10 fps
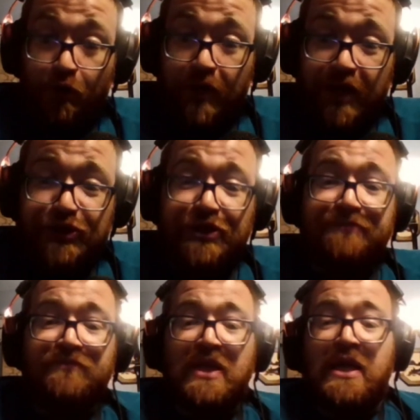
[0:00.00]
own
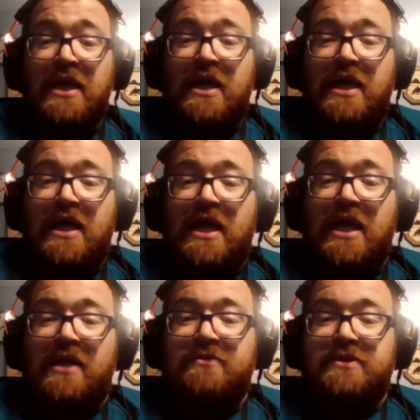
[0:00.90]
nation.
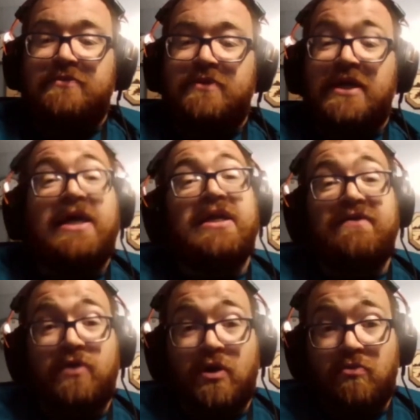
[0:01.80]
And
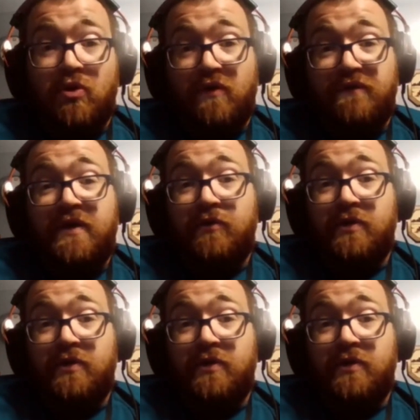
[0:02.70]
again, even though more